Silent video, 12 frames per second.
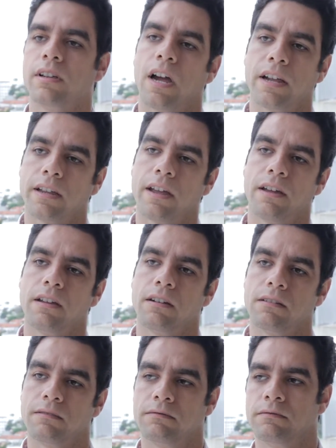I
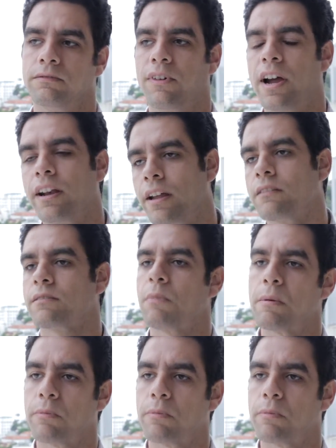can finance my